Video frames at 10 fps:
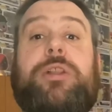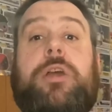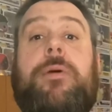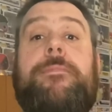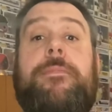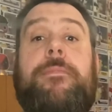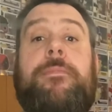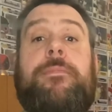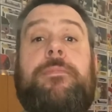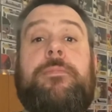
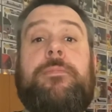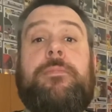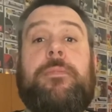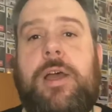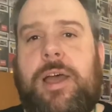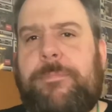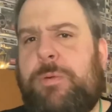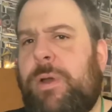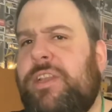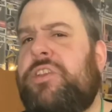Welcome! I've
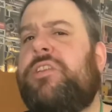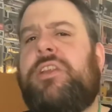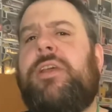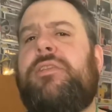been waiting to do